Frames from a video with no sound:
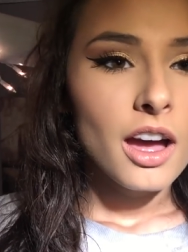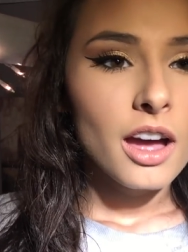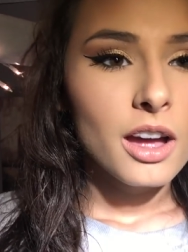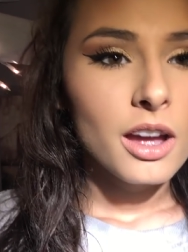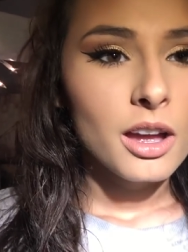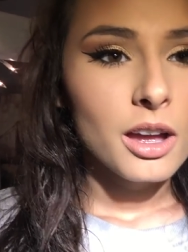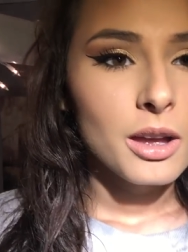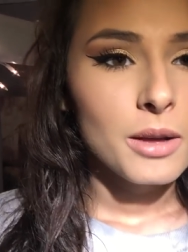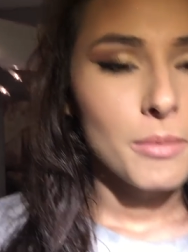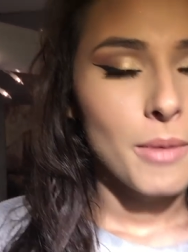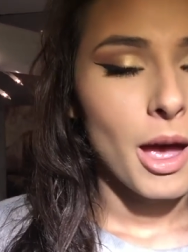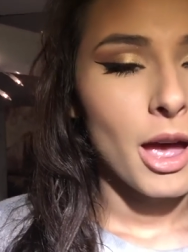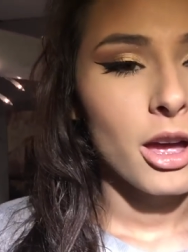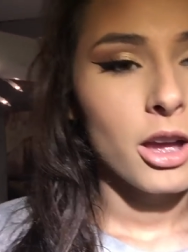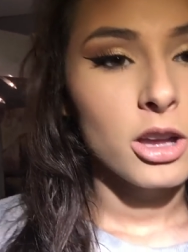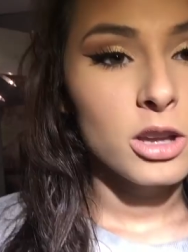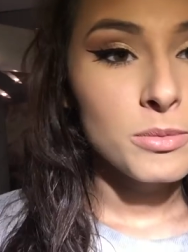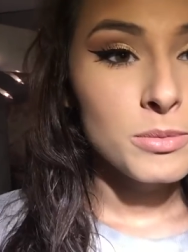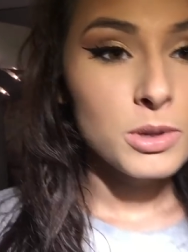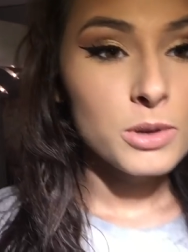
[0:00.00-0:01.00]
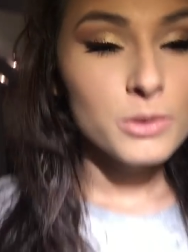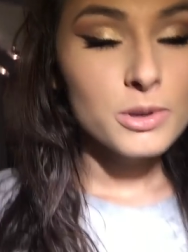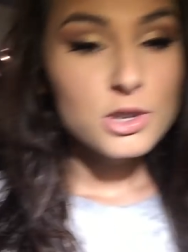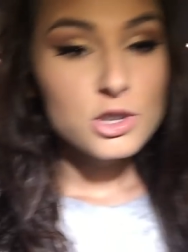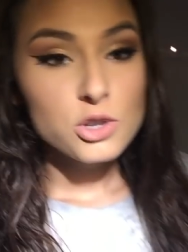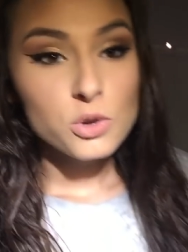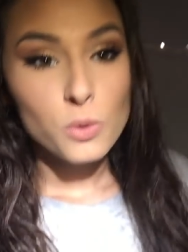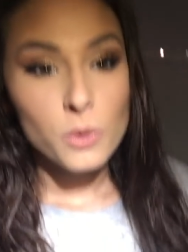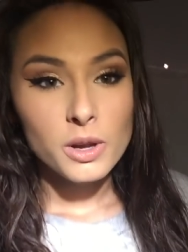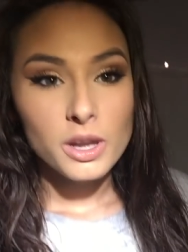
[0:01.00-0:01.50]
I hope you
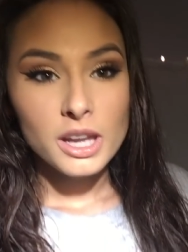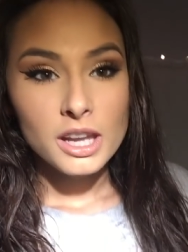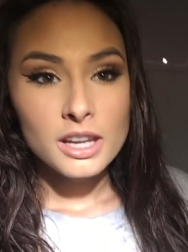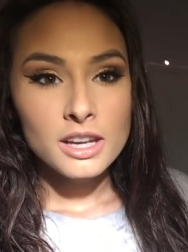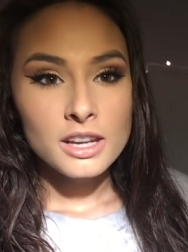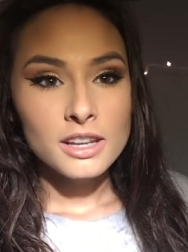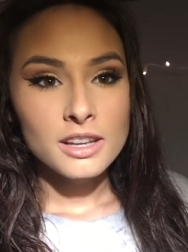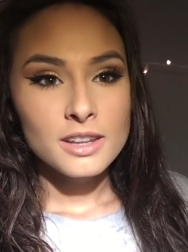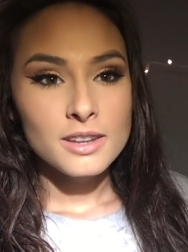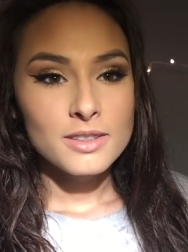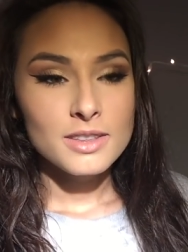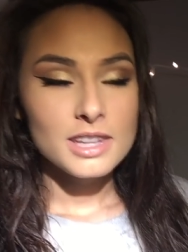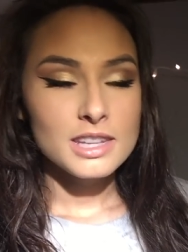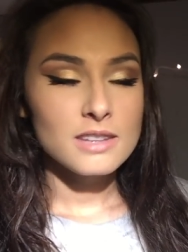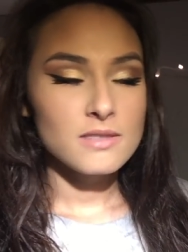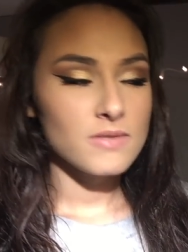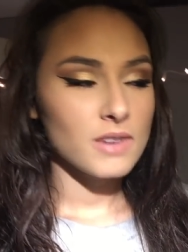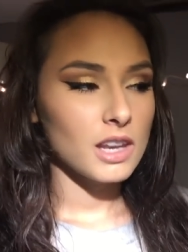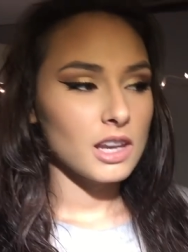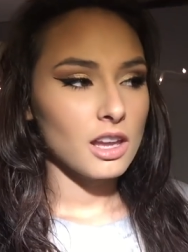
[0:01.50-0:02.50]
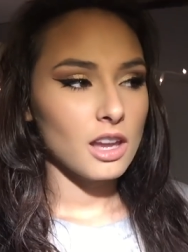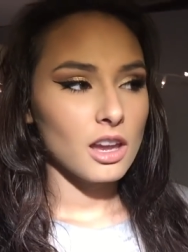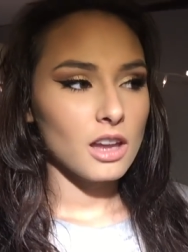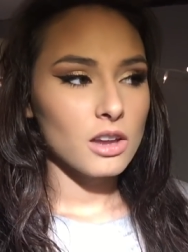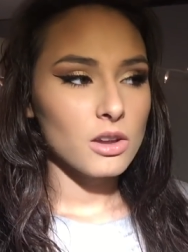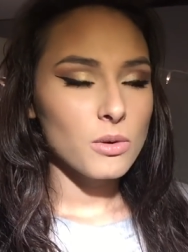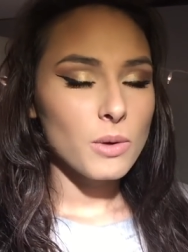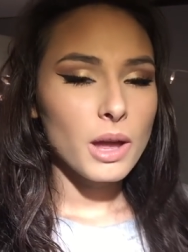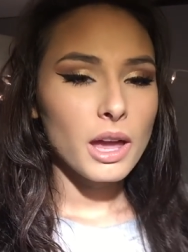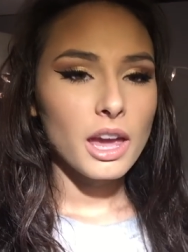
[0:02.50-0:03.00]
enjoyed this
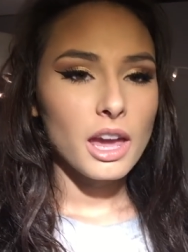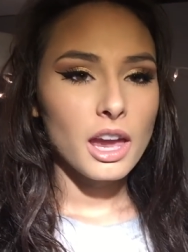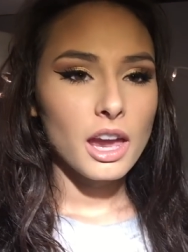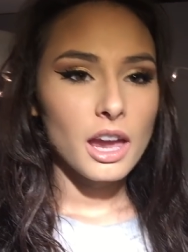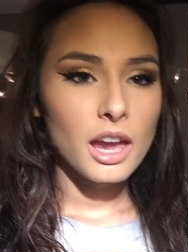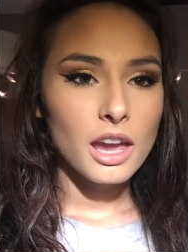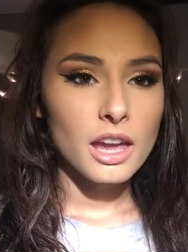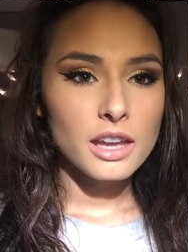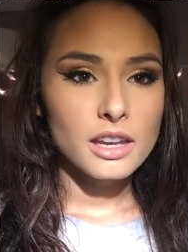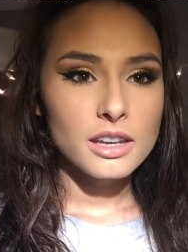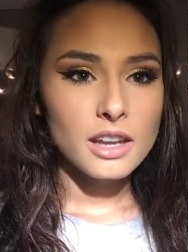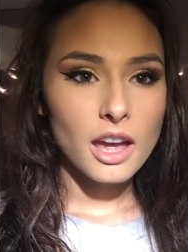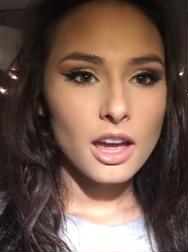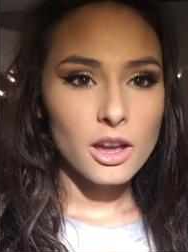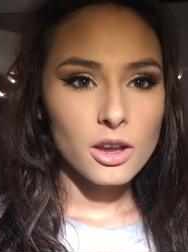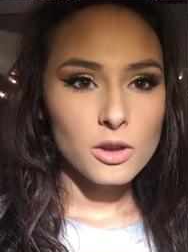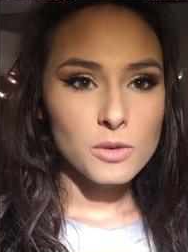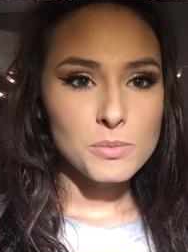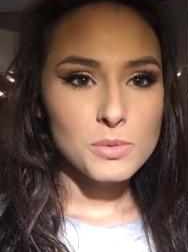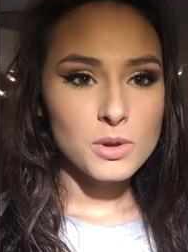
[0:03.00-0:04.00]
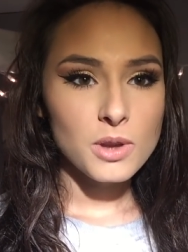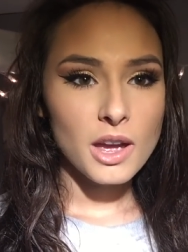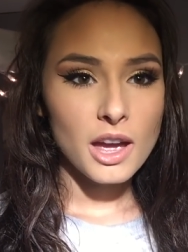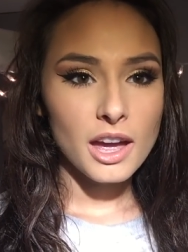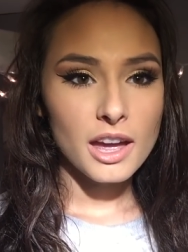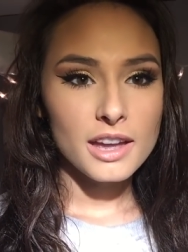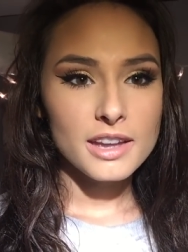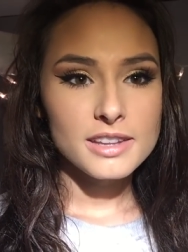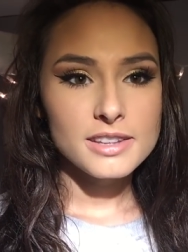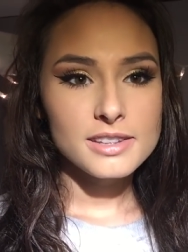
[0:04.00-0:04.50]
video, and I hope you
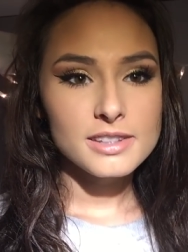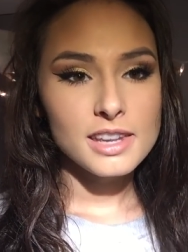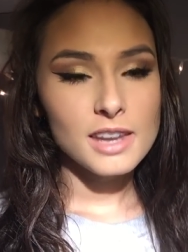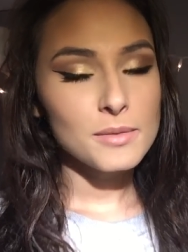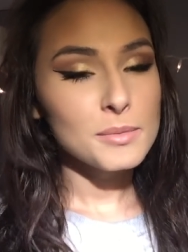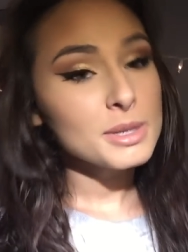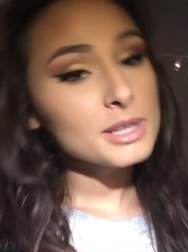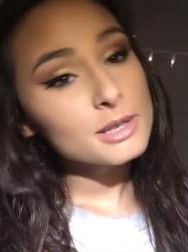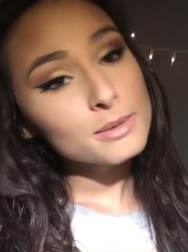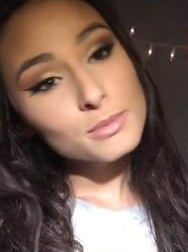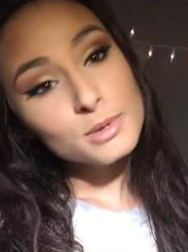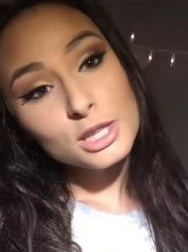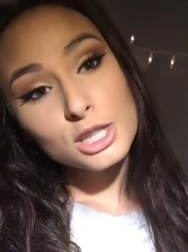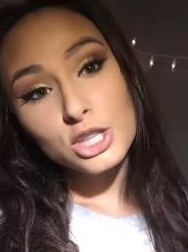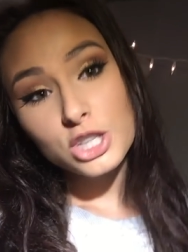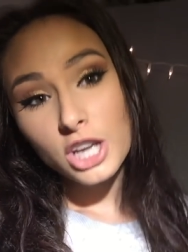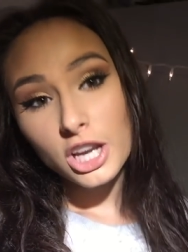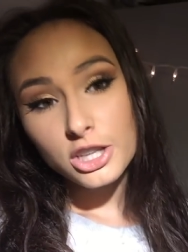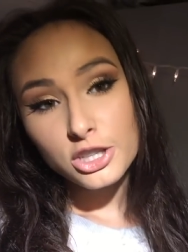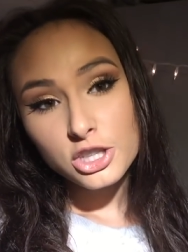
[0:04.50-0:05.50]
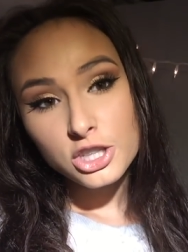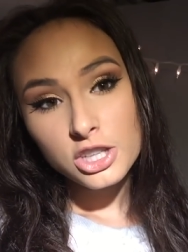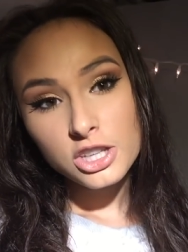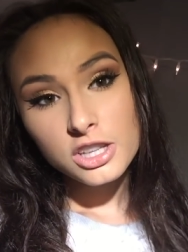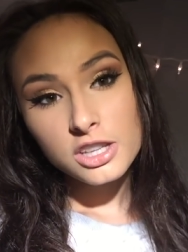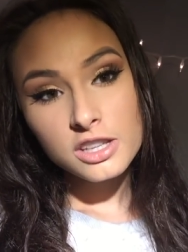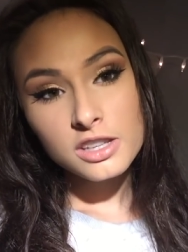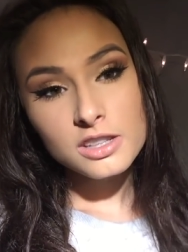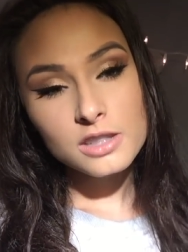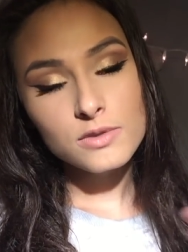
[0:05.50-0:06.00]
guys give me some
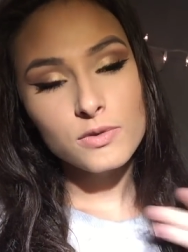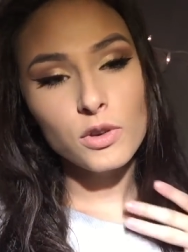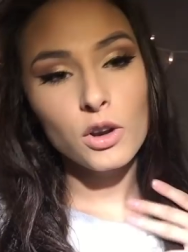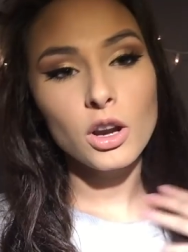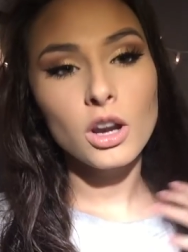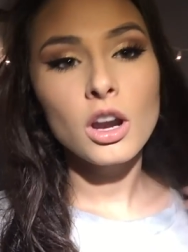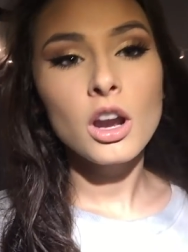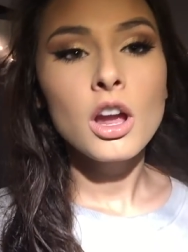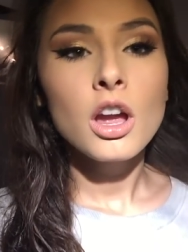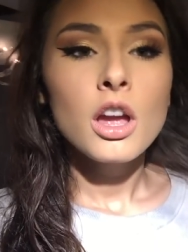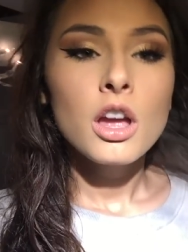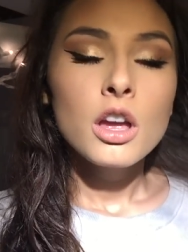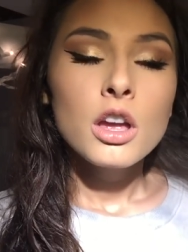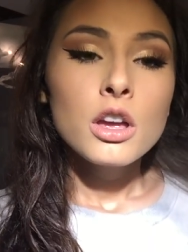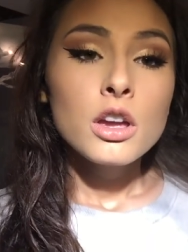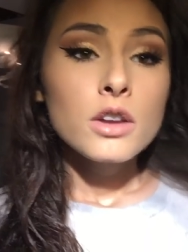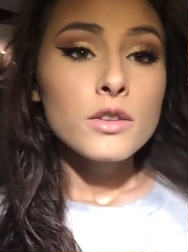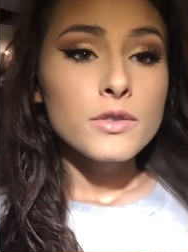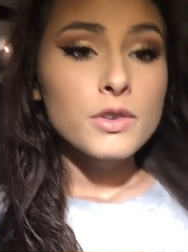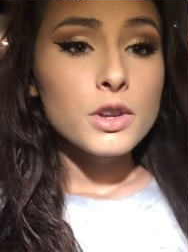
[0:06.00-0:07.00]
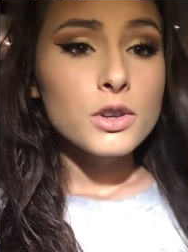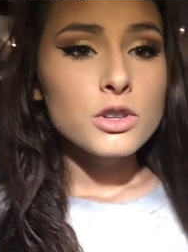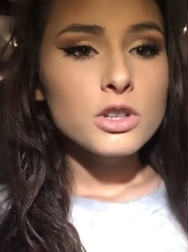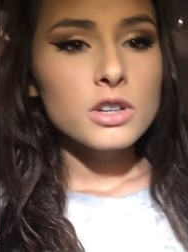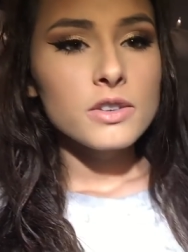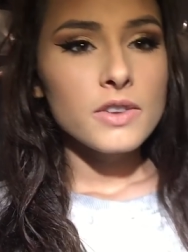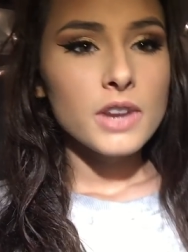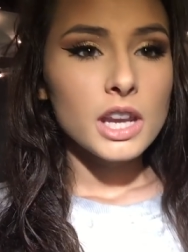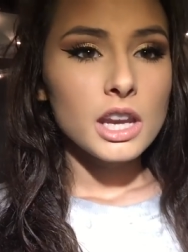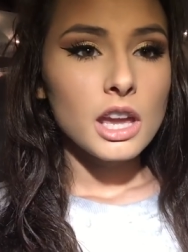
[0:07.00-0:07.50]
suggestions for
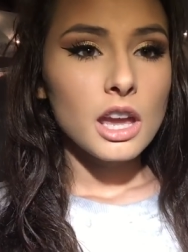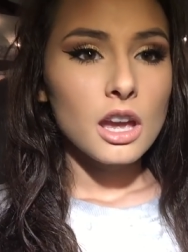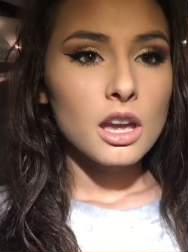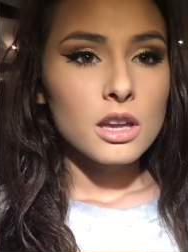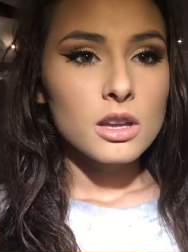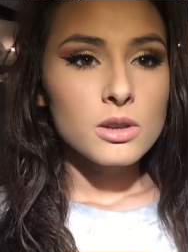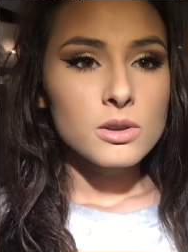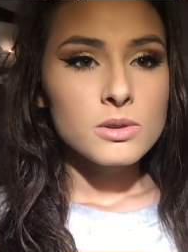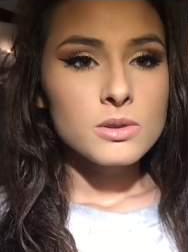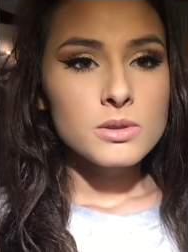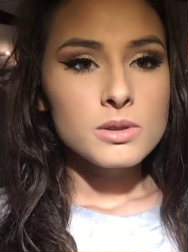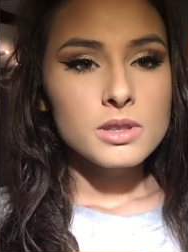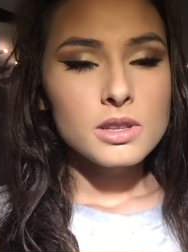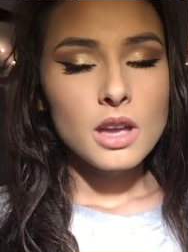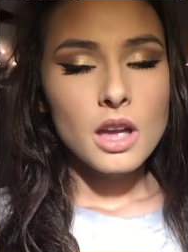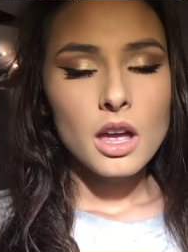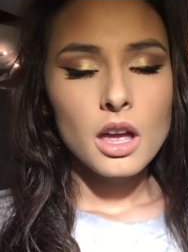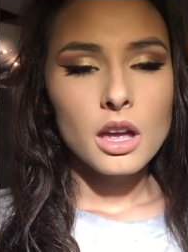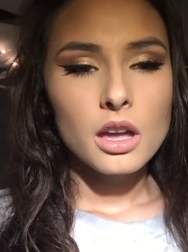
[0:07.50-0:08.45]
future videos.